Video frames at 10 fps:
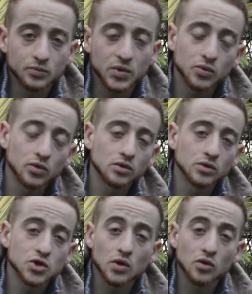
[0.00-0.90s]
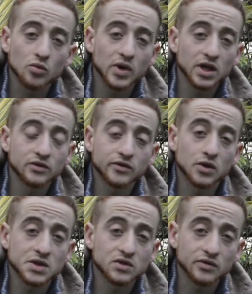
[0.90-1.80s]
People join the rebellion for
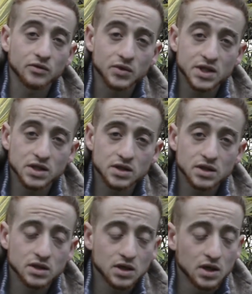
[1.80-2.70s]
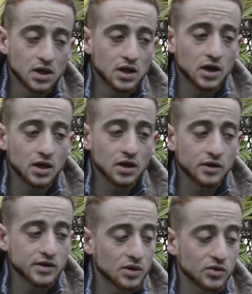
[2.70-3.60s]
lots of different reasons.
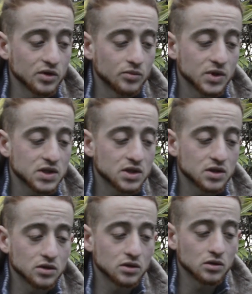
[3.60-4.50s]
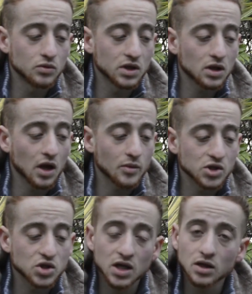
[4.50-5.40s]
Some of them it's to do with climate
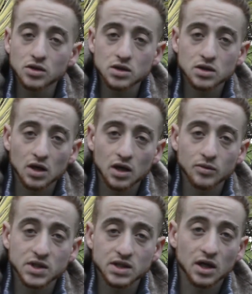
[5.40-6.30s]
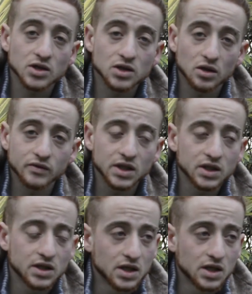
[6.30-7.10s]
change and mitigation of it.